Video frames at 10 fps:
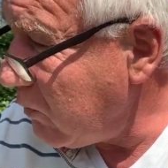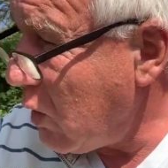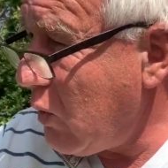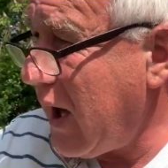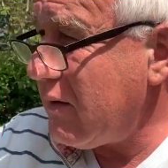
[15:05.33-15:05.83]

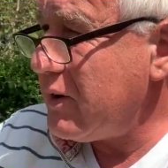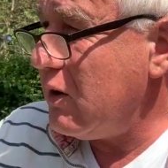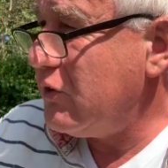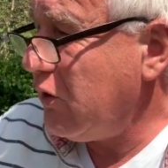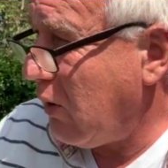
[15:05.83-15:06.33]
We have no
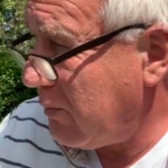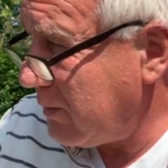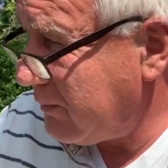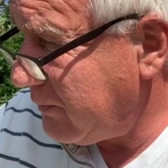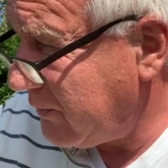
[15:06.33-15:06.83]
shop.
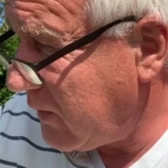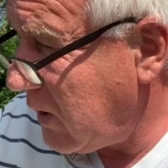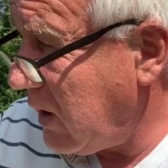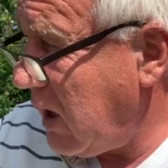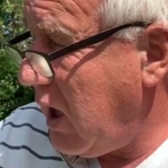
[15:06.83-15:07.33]

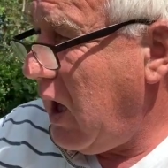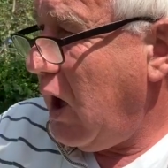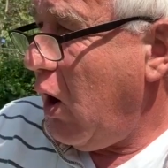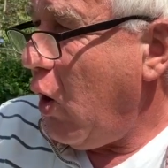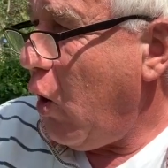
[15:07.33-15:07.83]

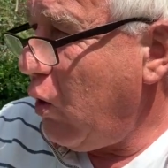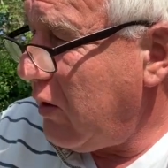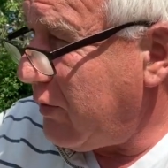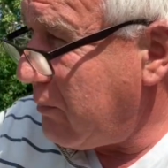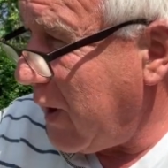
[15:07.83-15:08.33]
All of
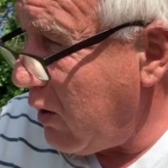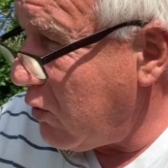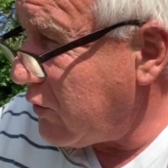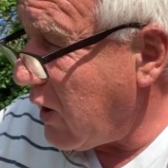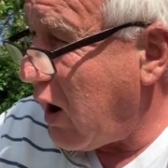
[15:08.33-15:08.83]
the
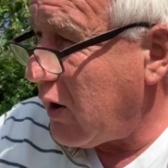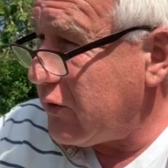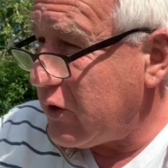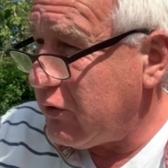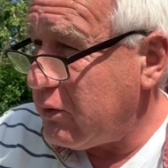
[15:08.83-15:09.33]
bills are
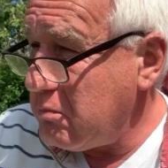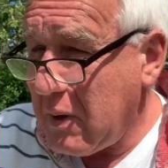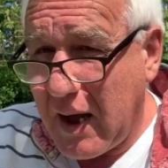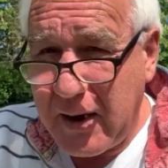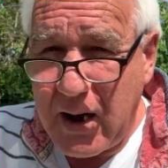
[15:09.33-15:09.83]
just
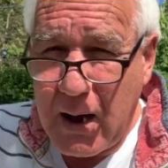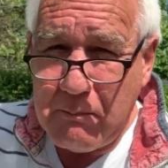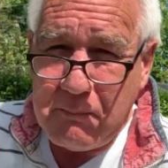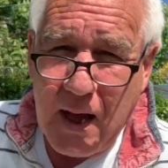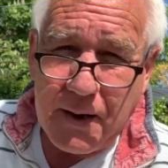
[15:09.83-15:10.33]
mounting up
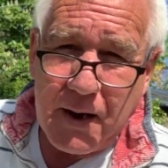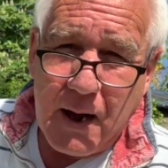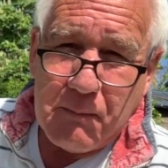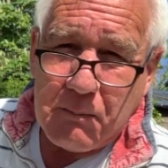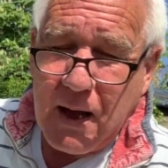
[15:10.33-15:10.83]
and mounting
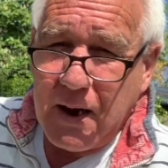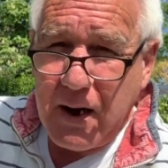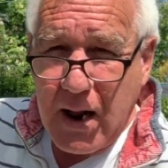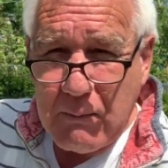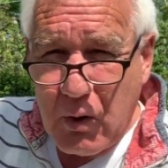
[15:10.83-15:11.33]
up and mounting
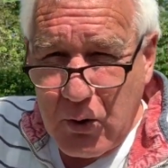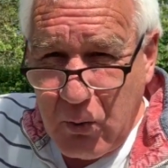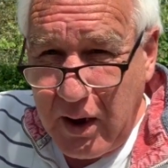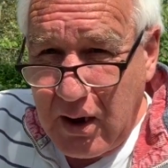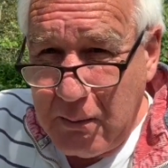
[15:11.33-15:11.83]
up on a
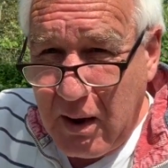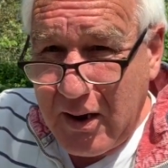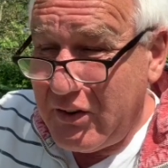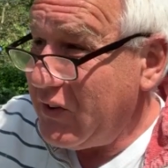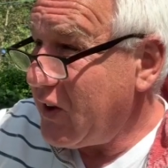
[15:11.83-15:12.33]
weekly
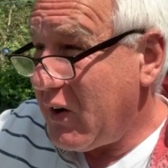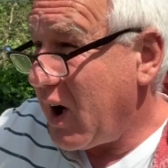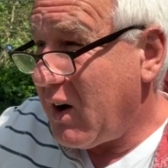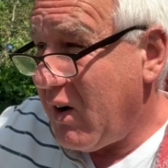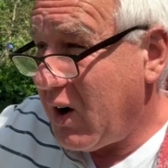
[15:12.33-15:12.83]
basis, and I
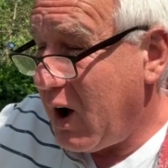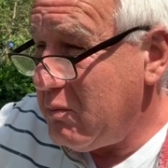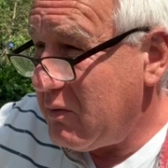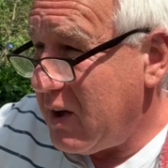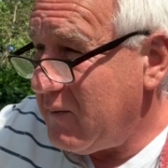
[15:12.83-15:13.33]
can't cope
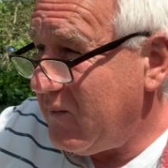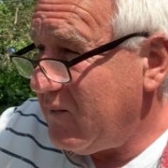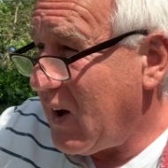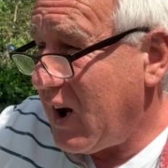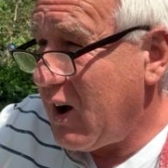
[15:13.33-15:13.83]
with it.
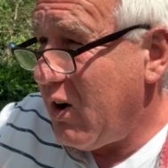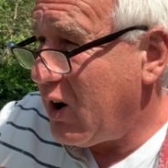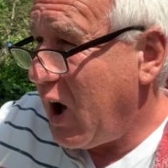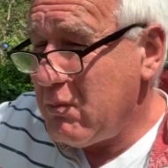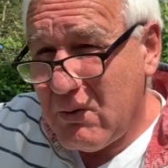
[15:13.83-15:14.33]
I can't
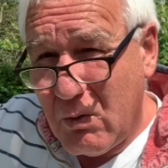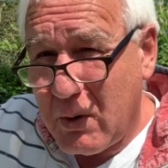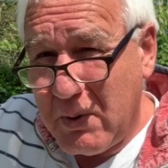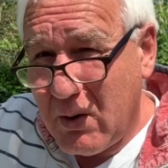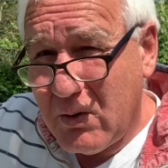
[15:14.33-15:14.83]
cope with all the
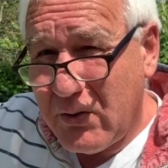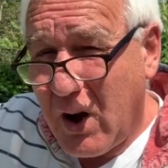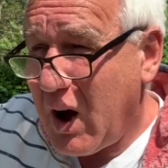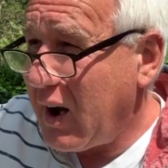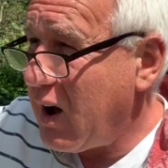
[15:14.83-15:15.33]
bills,
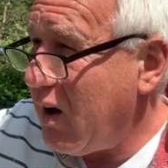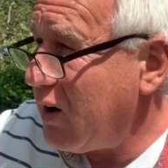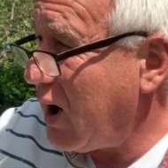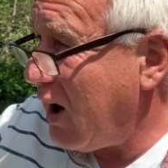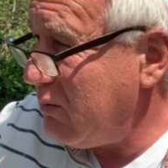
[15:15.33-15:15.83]
I can't
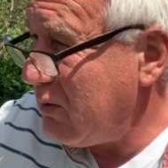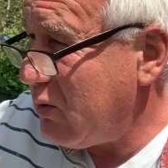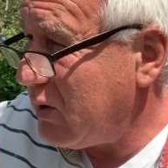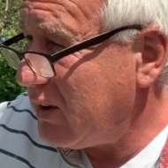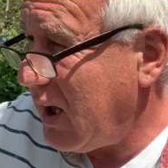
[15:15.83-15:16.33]
cope with
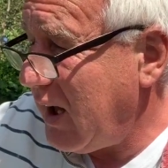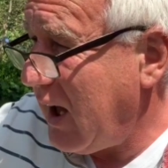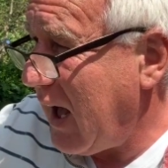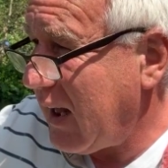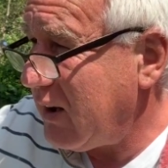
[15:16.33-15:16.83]
all the debt,
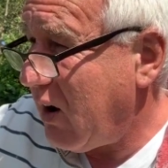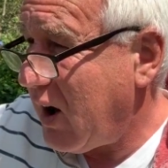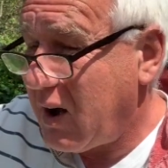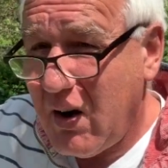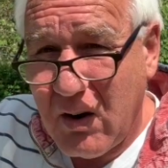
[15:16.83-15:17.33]
and I
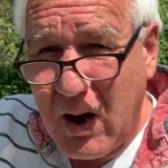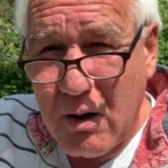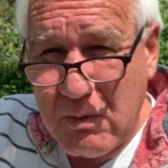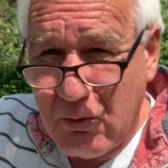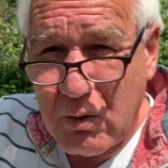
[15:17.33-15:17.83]
can't cope
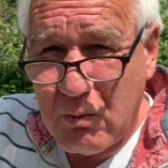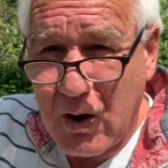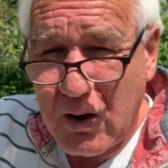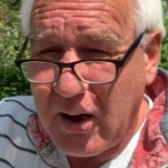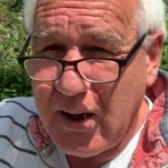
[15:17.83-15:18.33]
with all the
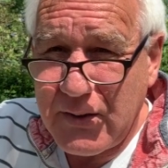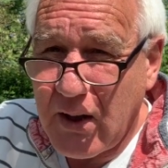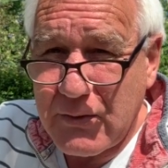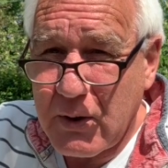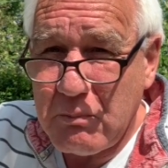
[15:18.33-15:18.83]
work. It's
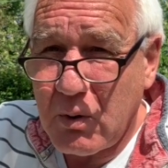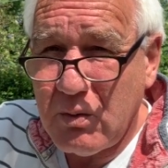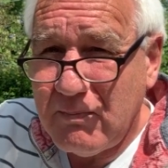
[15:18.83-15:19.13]
that simple.